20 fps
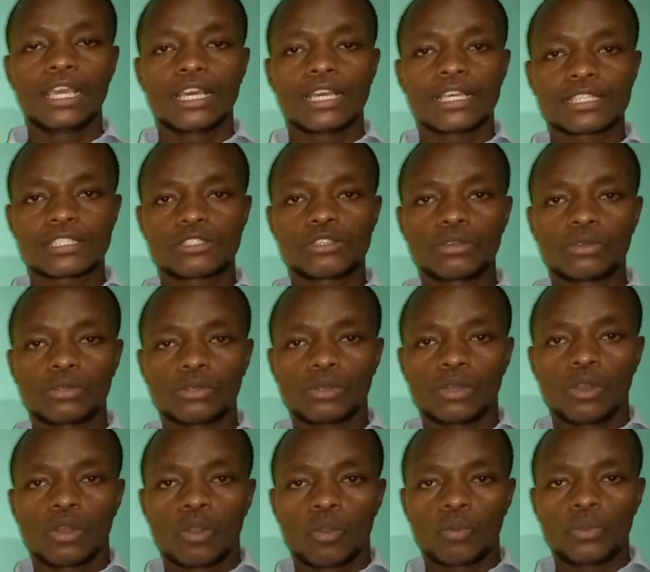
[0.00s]
And so
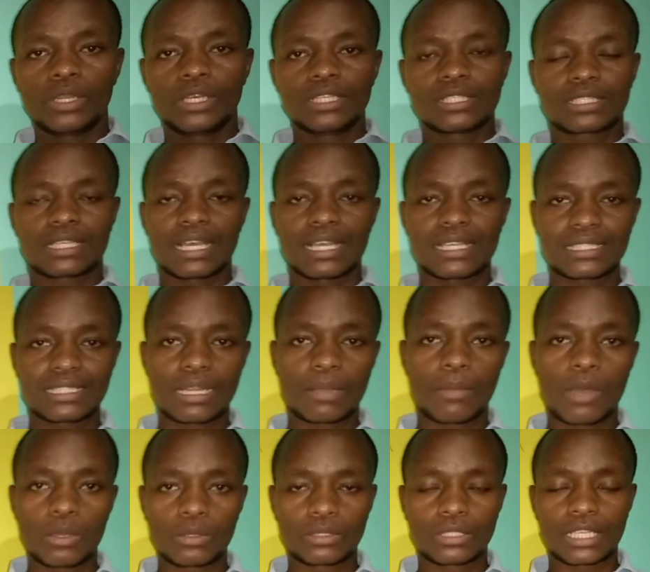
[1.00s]
we discussed
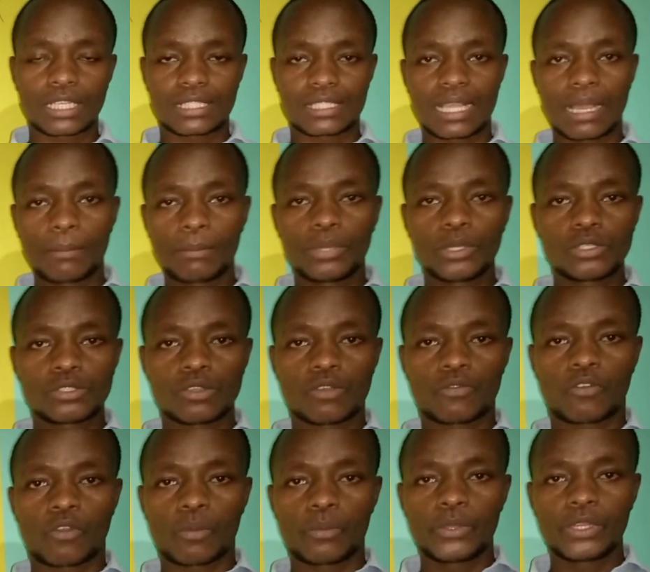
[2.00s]
about examples of
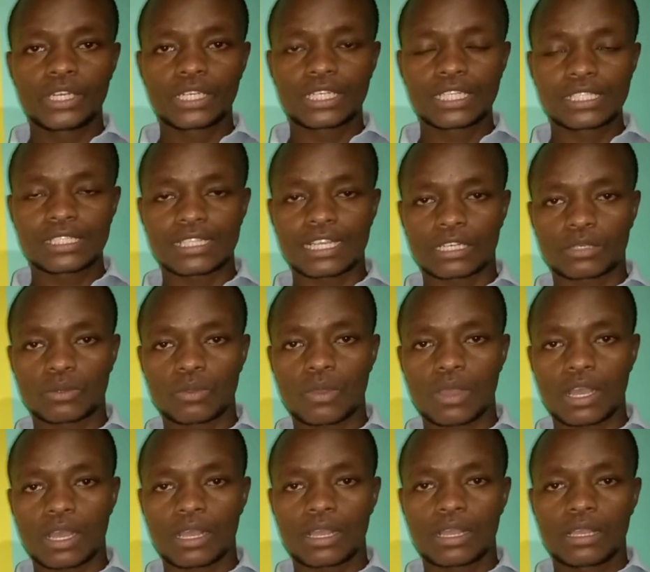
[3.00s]
communities that
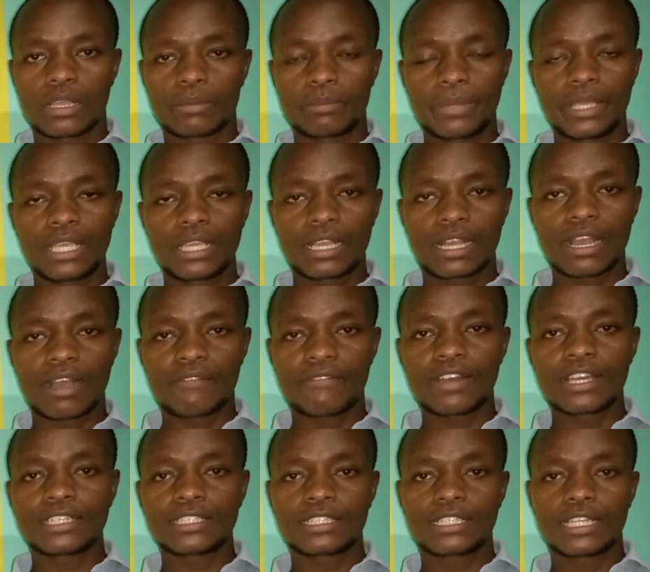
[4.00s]
were being
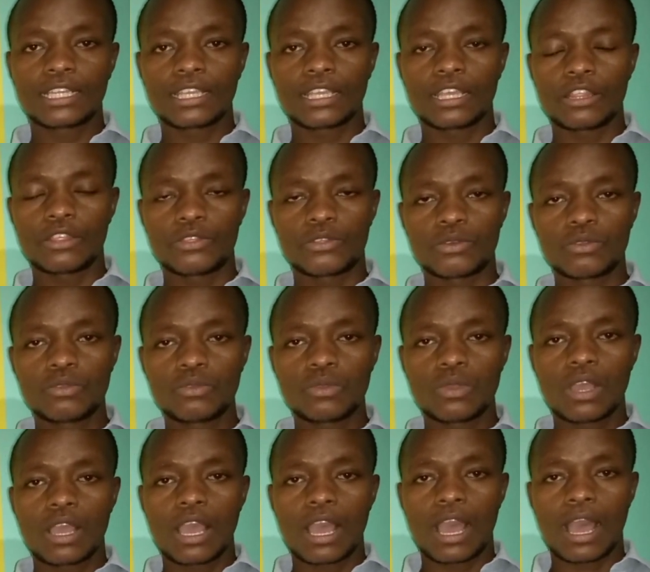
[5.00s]
governed through
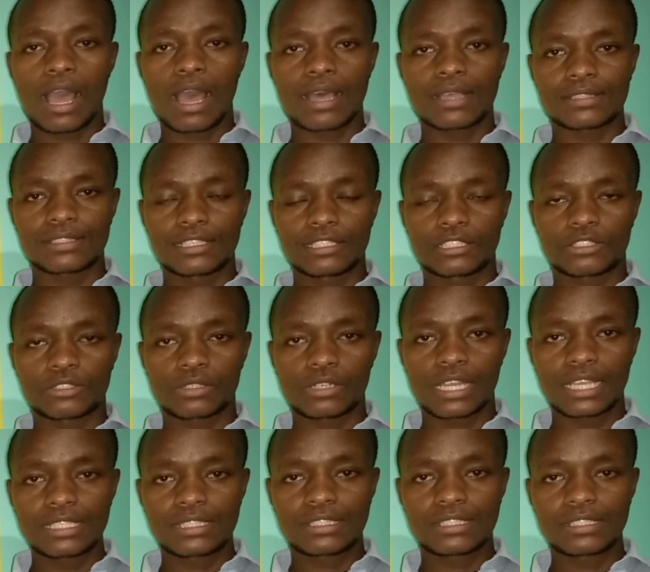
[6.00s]
a
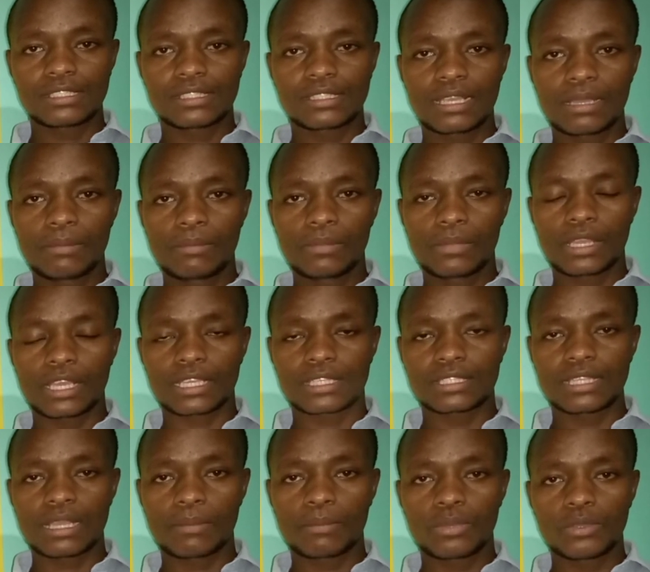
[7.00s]
centralized system,
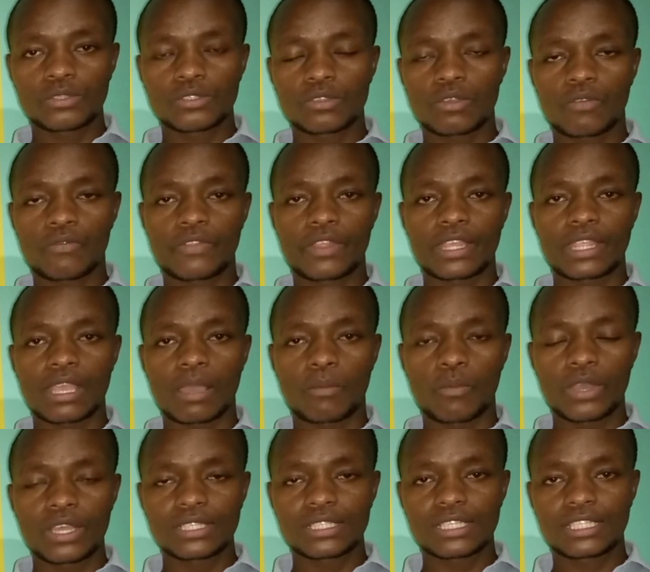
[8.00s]
examples of the
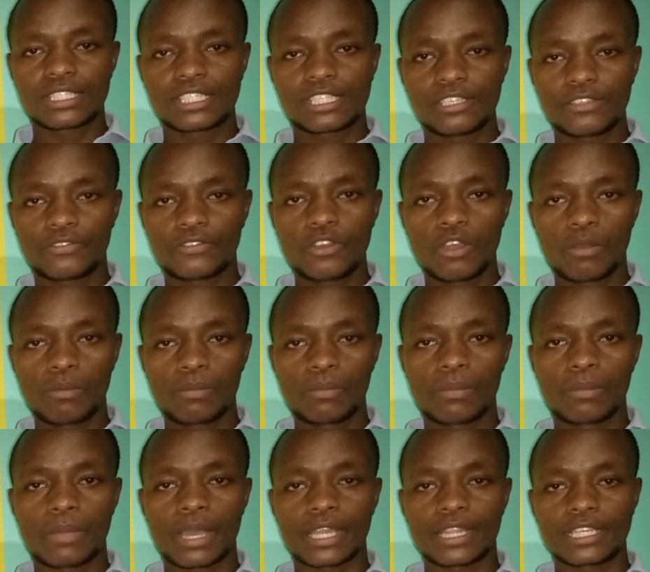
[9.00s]
Nyamwezi chiefdom
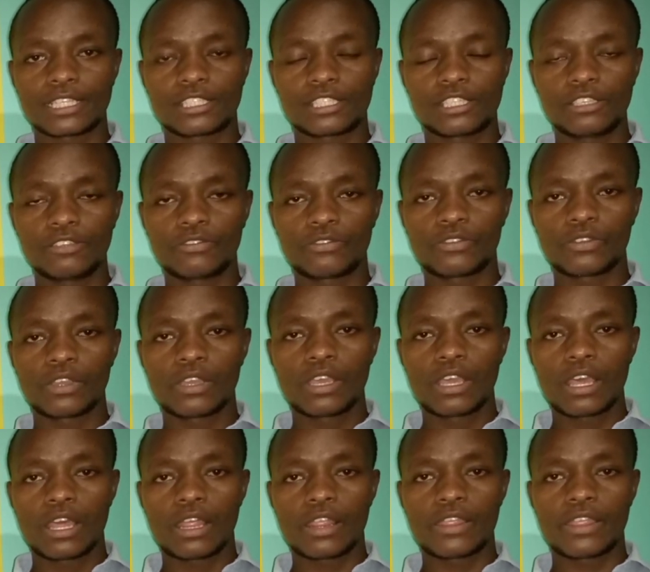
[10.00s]
by the chief,
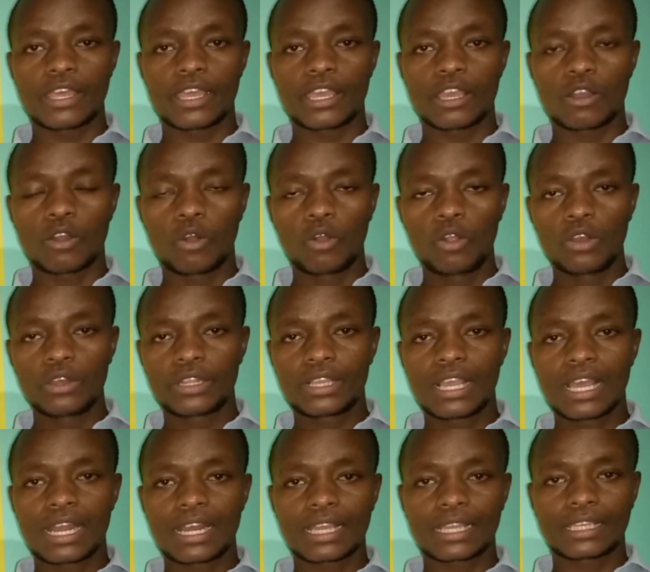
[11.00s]
the old
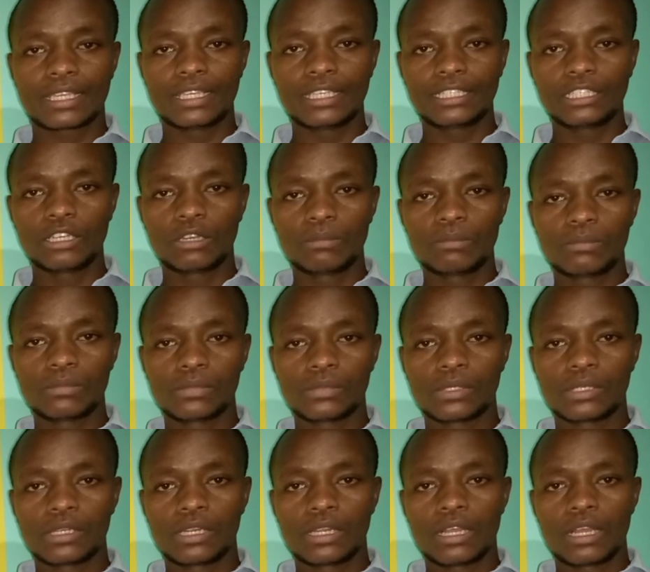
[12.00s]
Ghana kingdom,
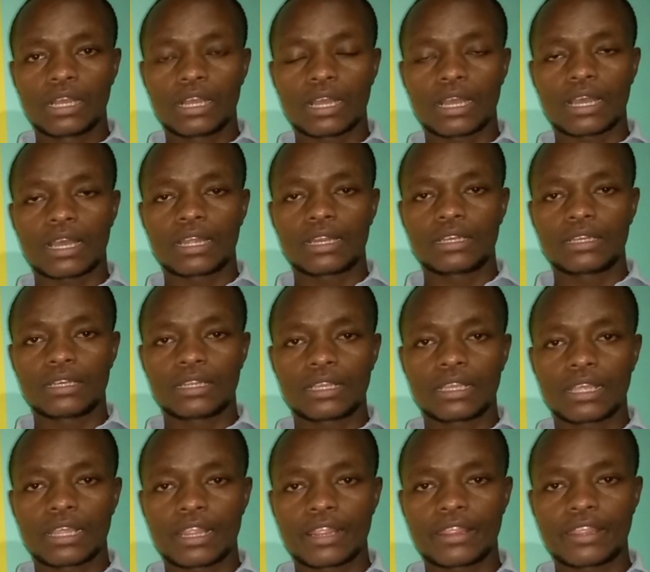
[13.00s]
and
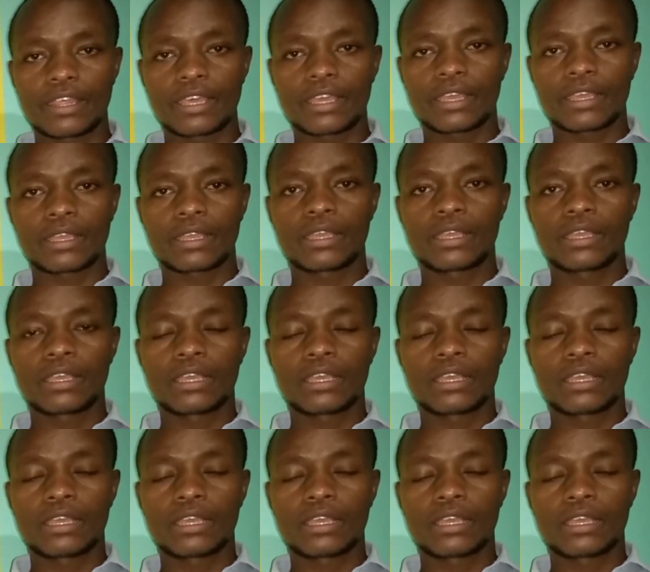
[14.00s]
the